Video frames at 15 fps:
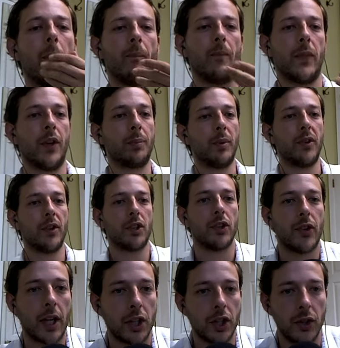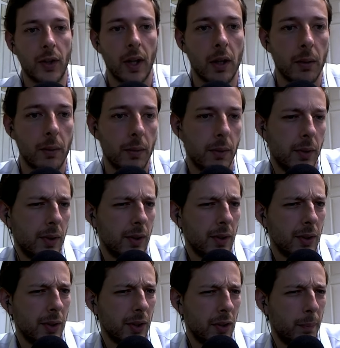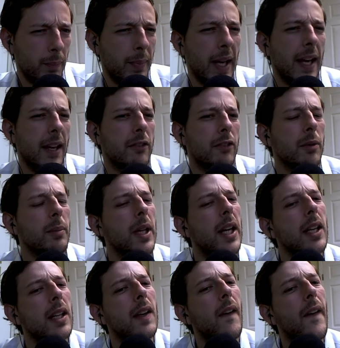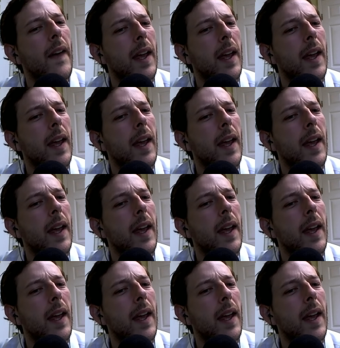This position's actually looks bad for black.